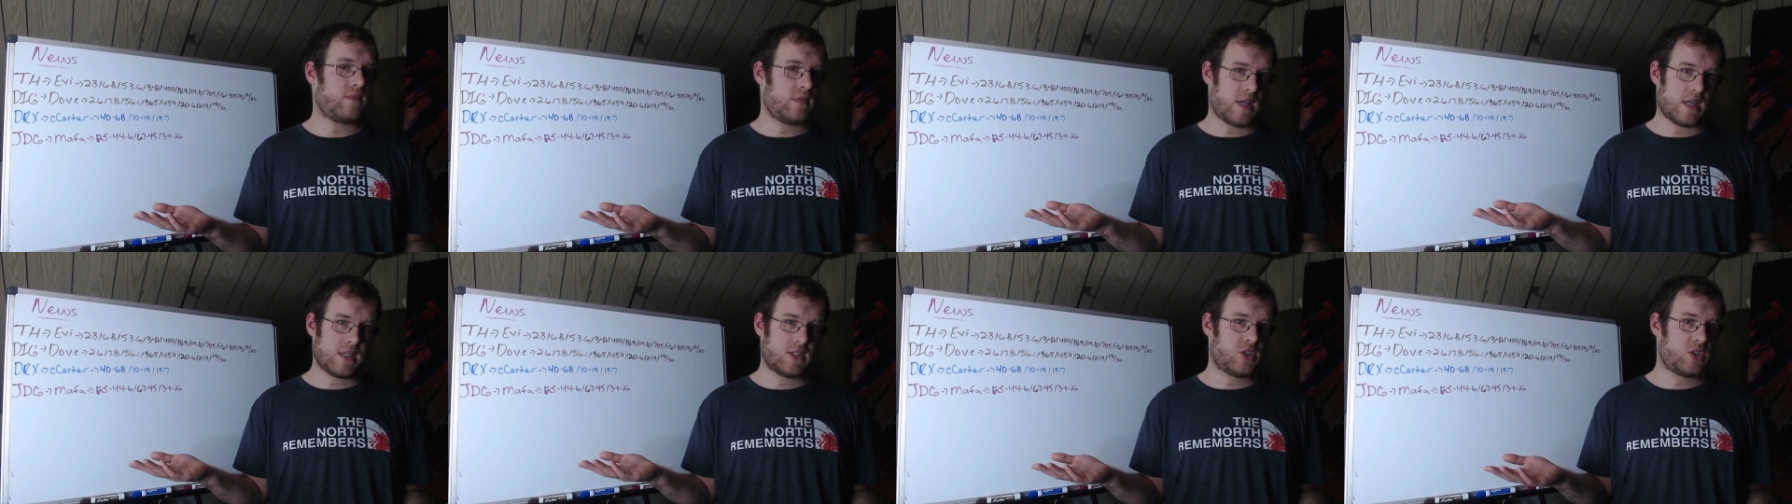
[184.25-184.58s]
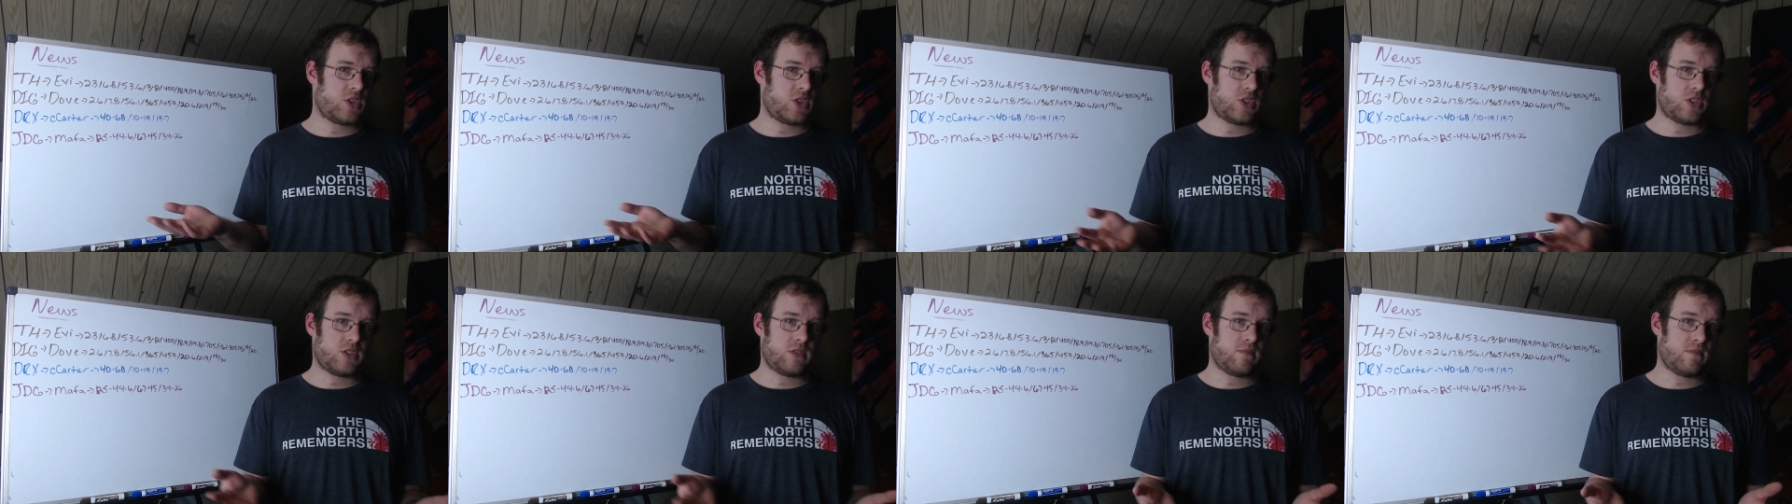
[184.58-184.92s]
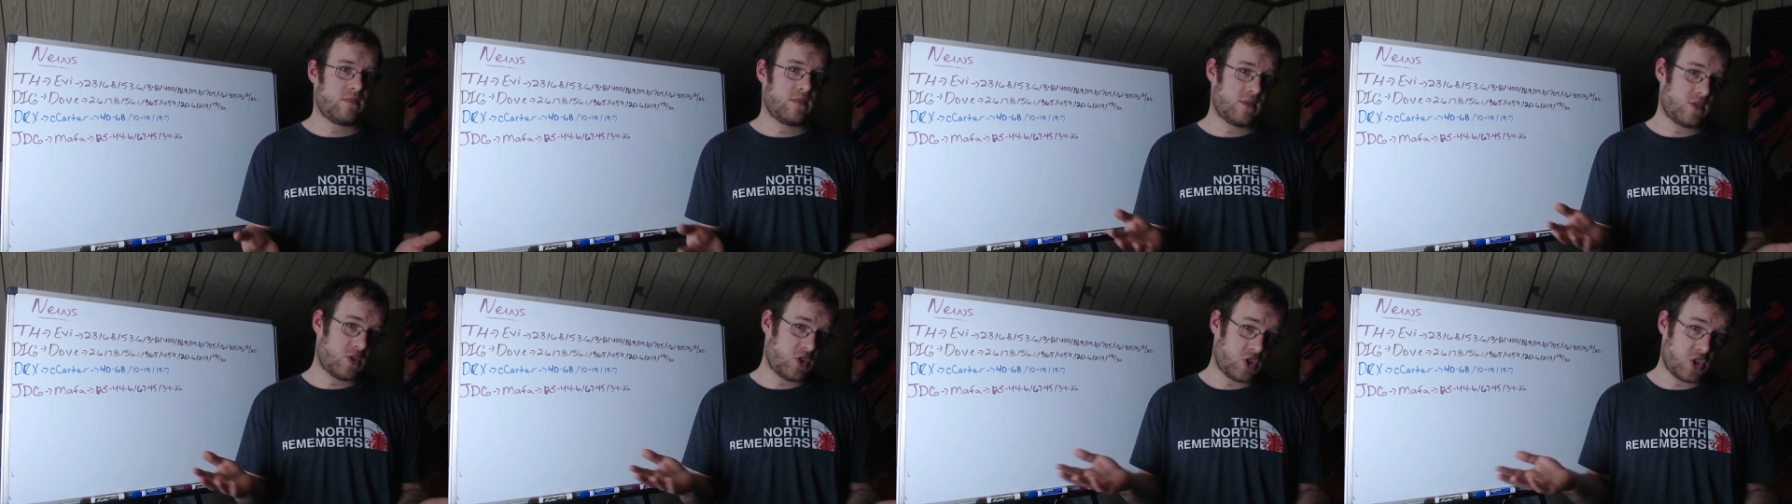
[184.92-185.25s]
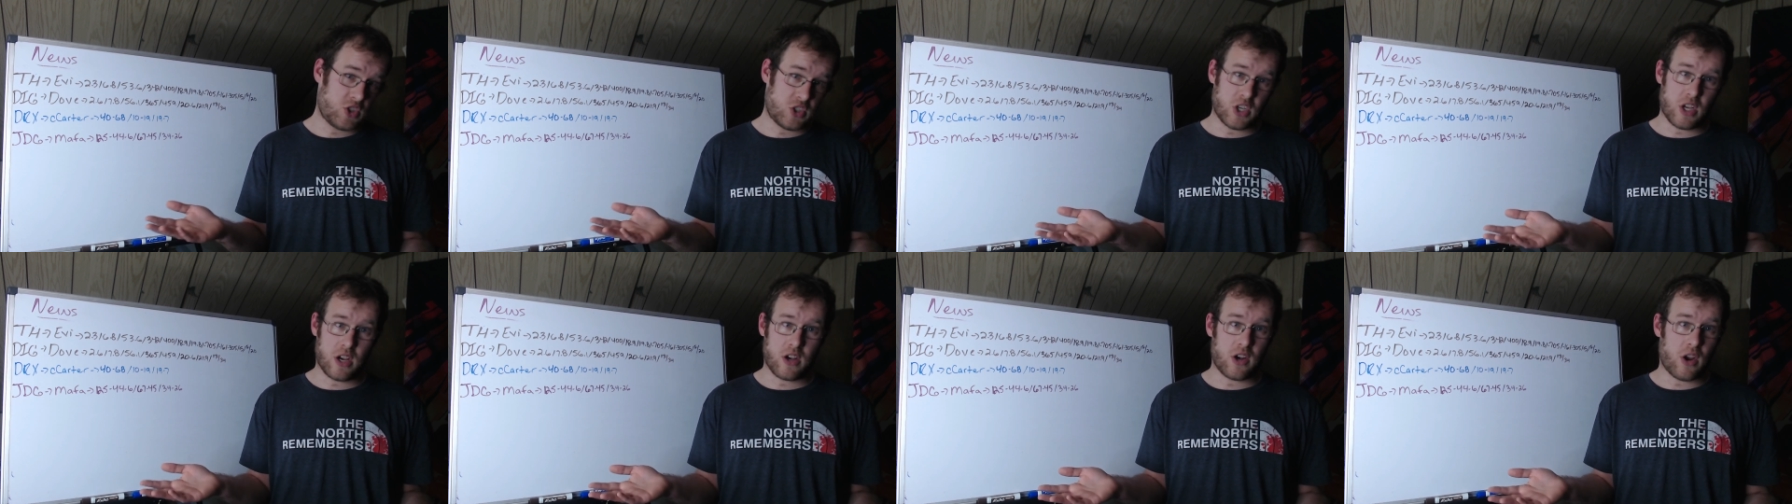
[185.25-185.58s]
They
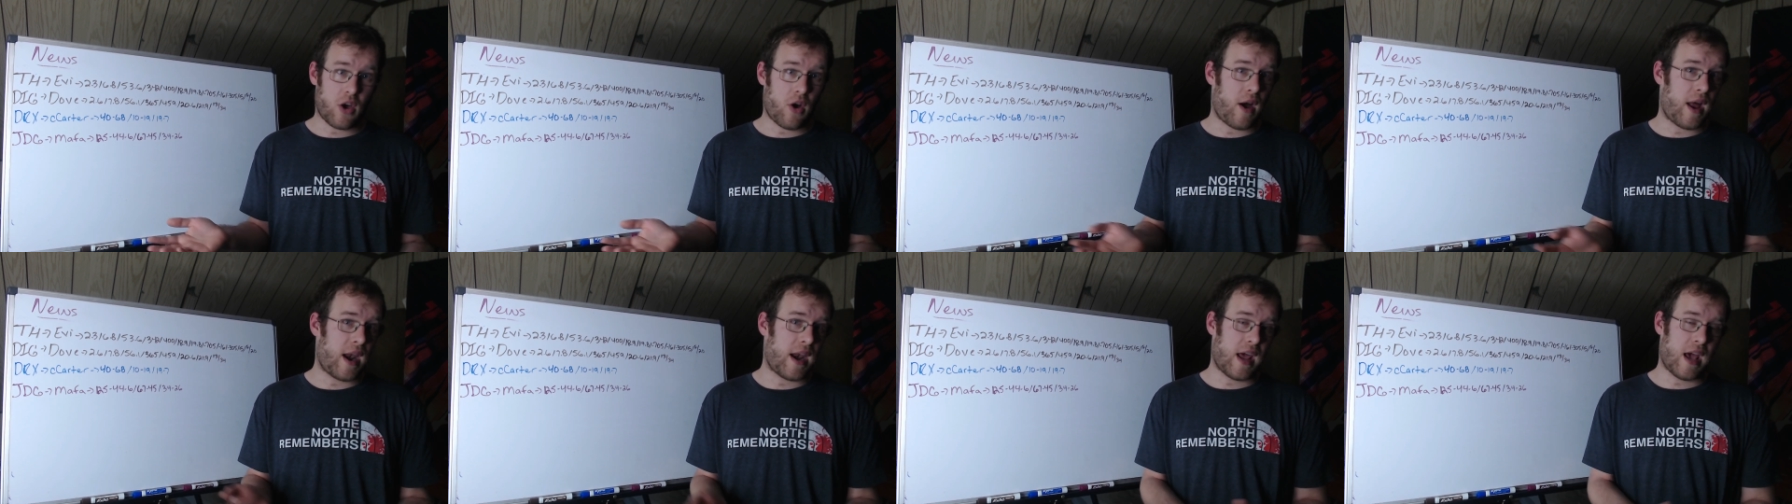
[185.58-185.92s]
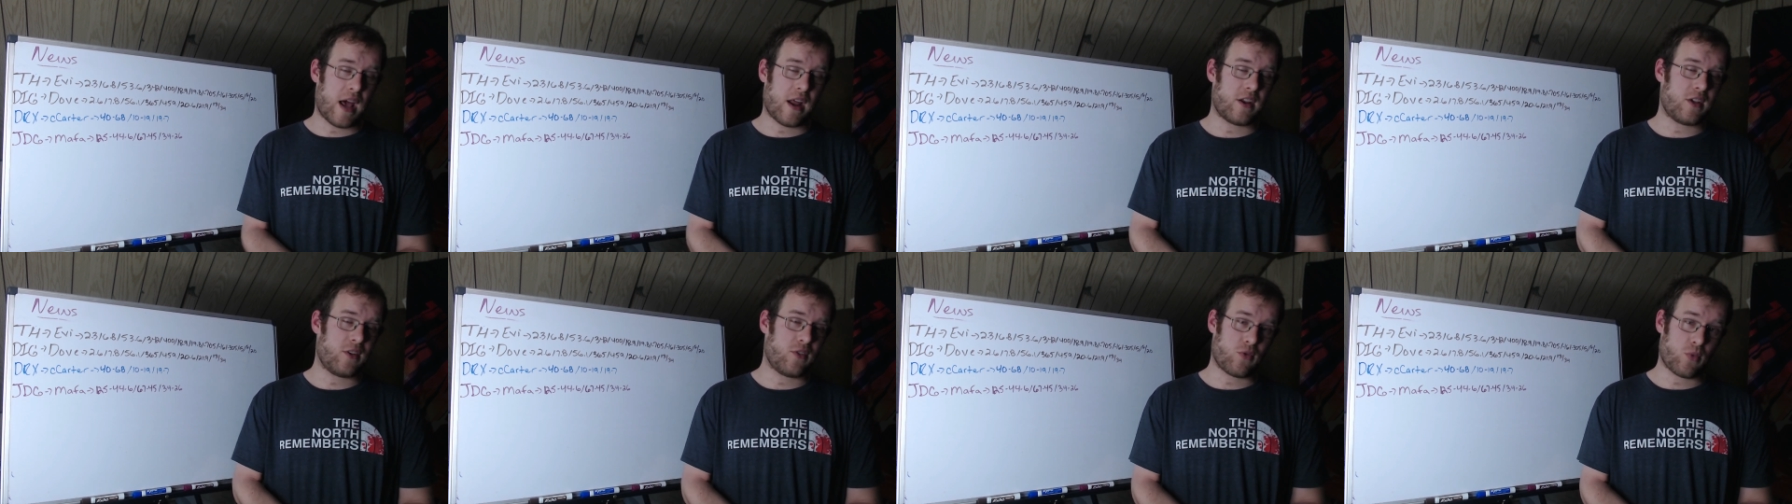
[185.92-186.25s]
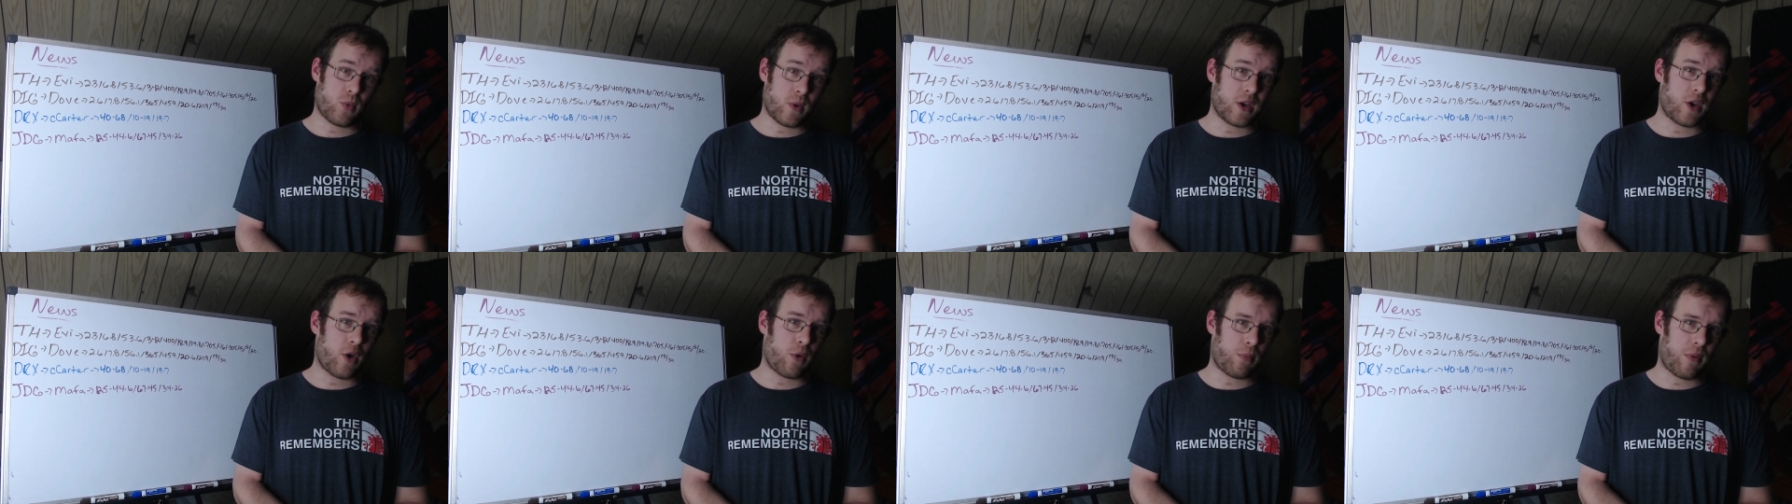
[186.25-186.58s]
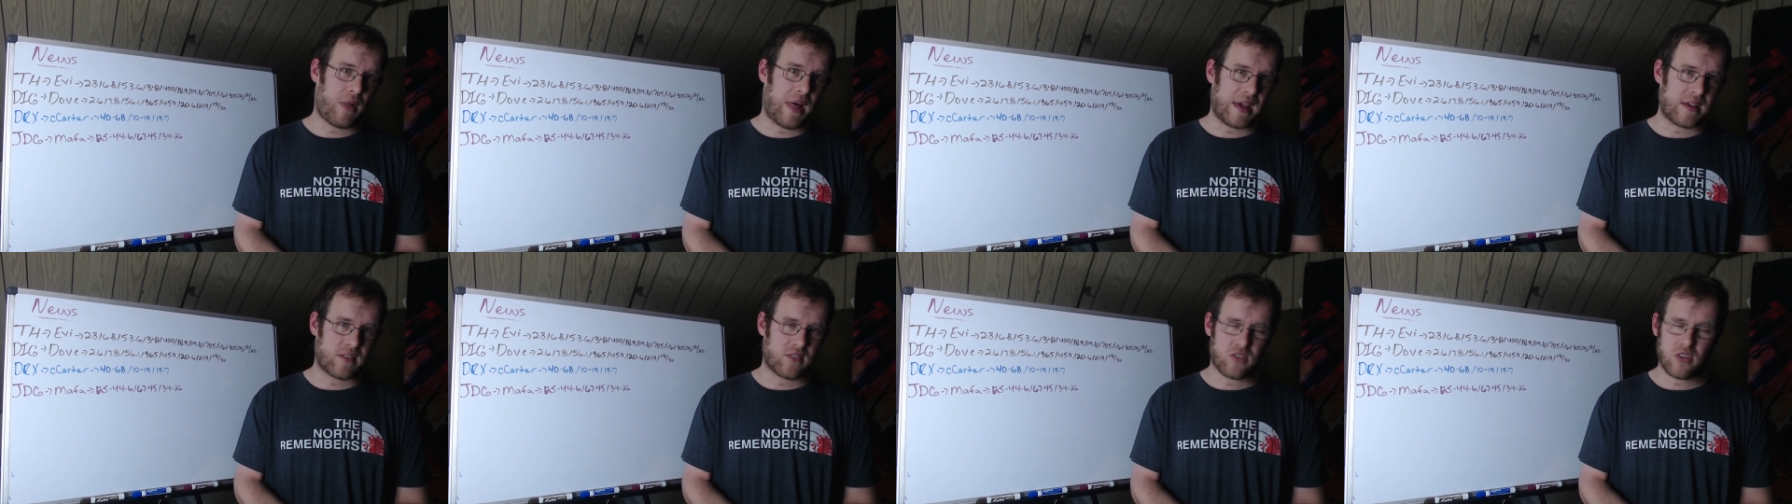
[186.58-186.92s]
should have known how to use window
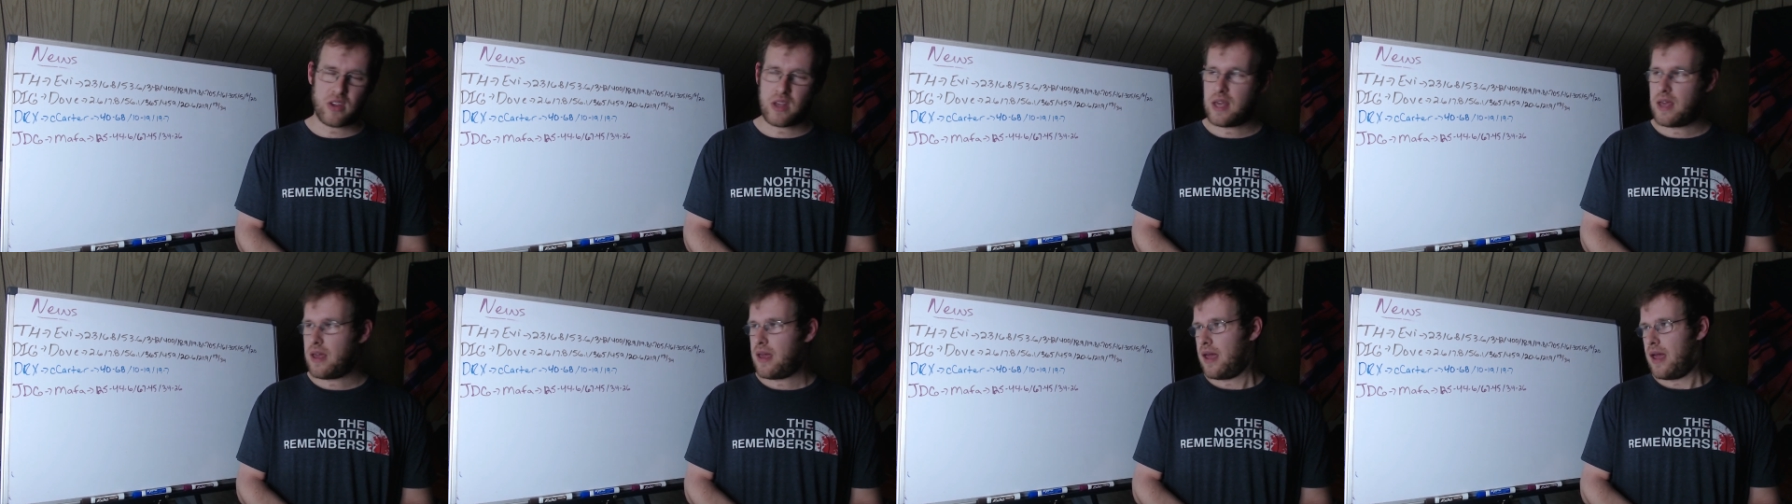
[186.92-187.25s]
blinds.